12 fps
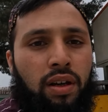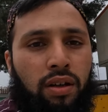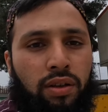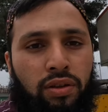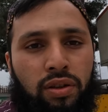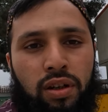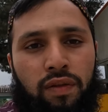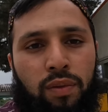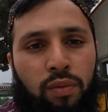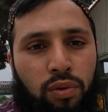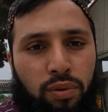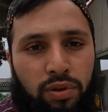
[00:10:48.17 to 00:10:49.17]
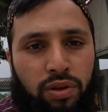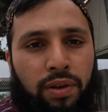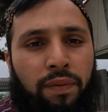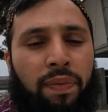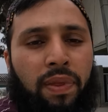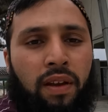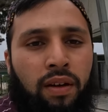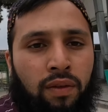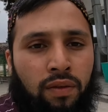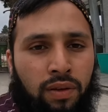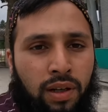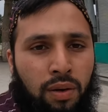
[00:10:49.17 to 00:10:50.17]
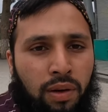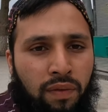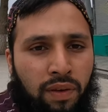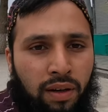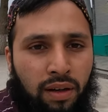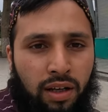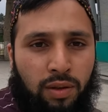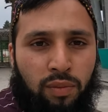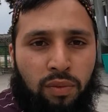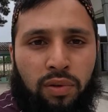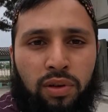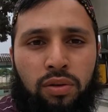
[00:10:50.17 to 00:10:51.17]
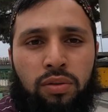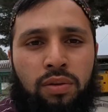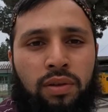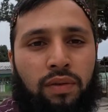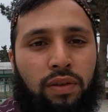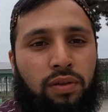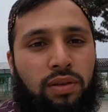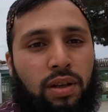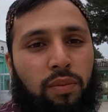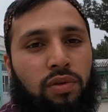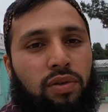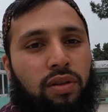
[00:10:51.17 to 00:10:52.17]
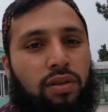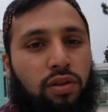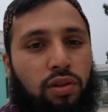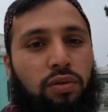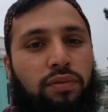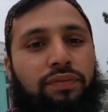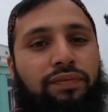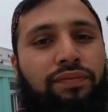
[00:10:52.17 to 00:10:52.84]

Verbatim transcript: Young inshallah from Croatia for now I finalize my video have a good time inshallah see you